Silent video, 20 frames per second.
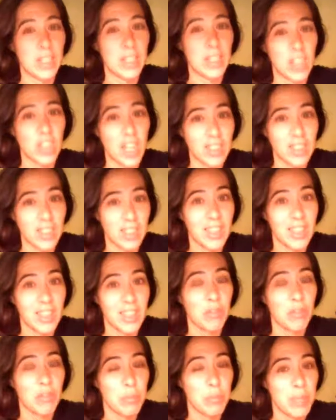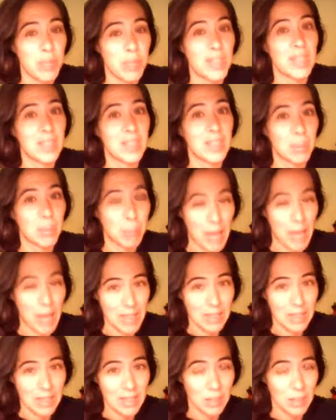had to lift me into the
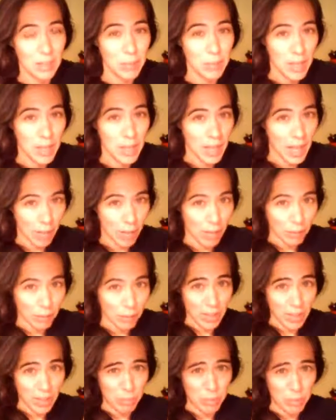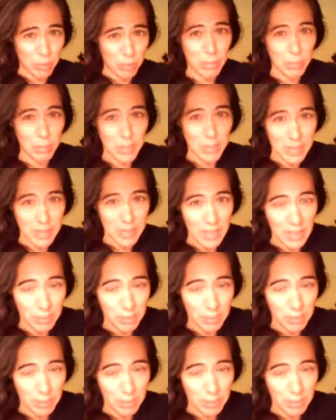bathtub after I gave birth to my son.